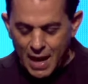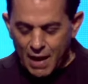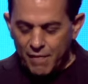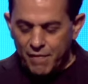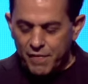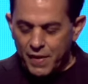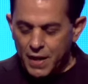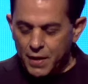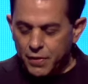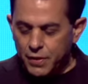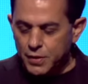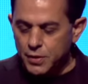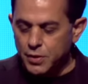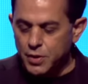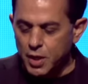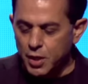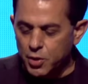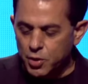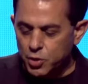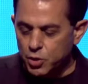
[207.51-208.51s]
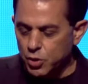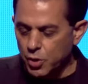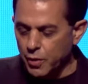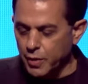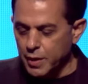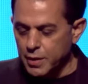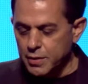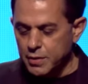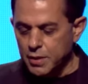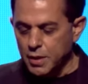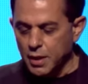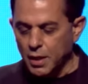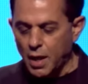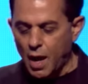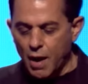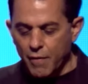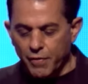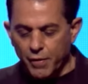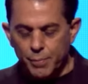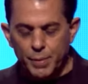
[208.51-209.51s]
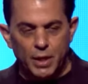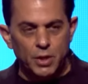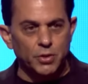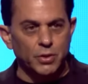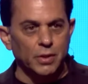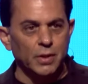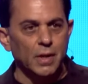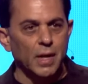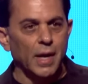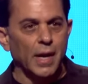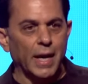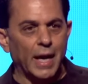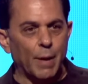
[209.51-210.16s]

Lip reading: now faith is the assurance, the confirmation.